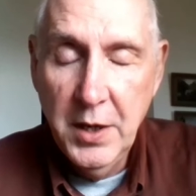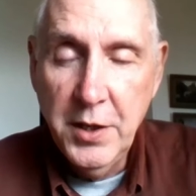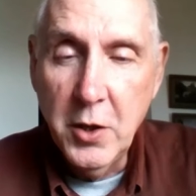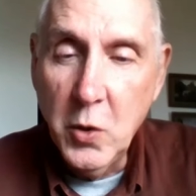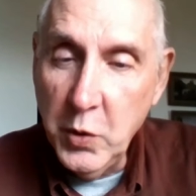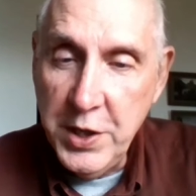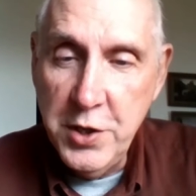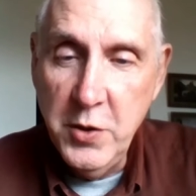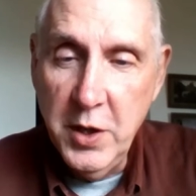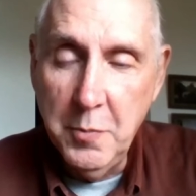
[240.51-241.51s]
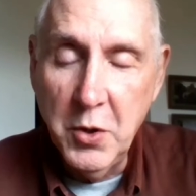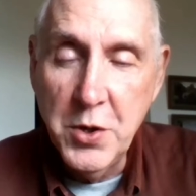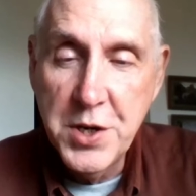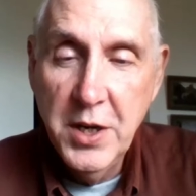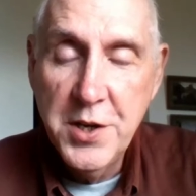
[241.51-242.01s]
There are only 2
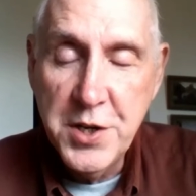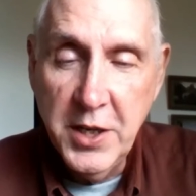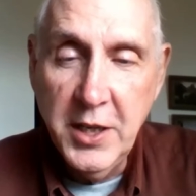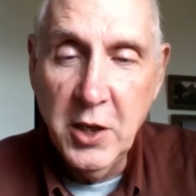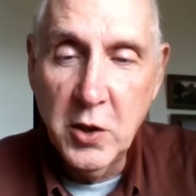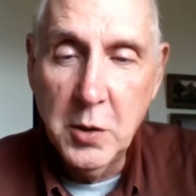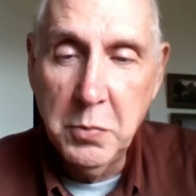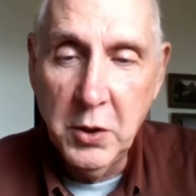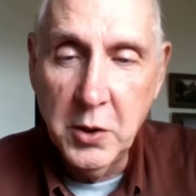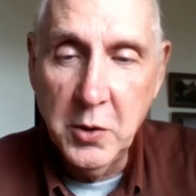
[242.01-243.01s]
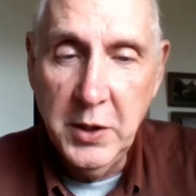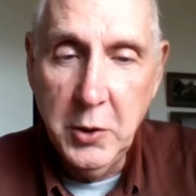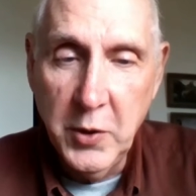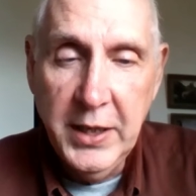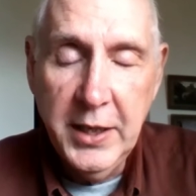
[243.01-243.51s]
numbers, singular or plural in
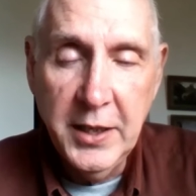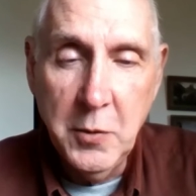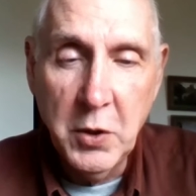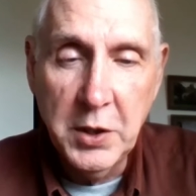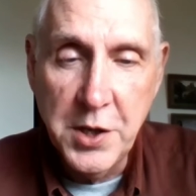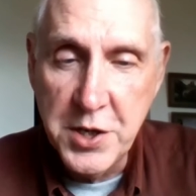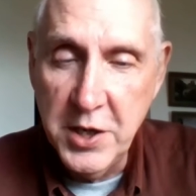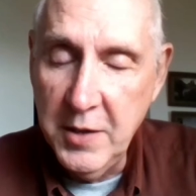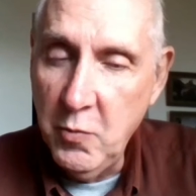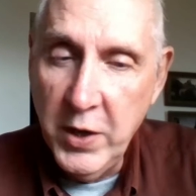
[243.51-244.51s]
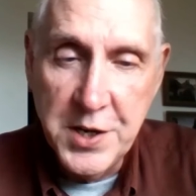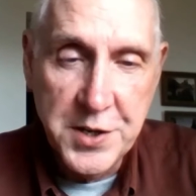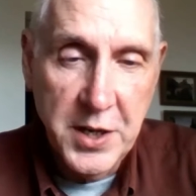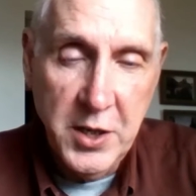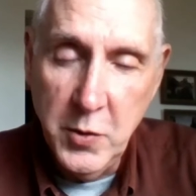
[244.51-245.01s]
Greek, and they work the same way as
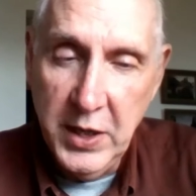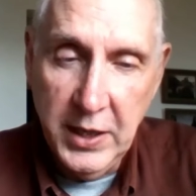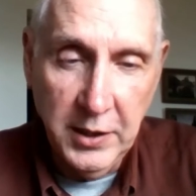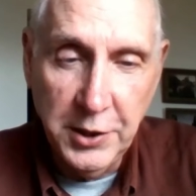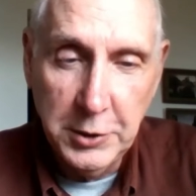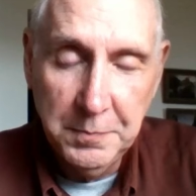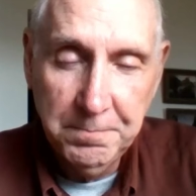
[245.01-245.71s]
they do in English.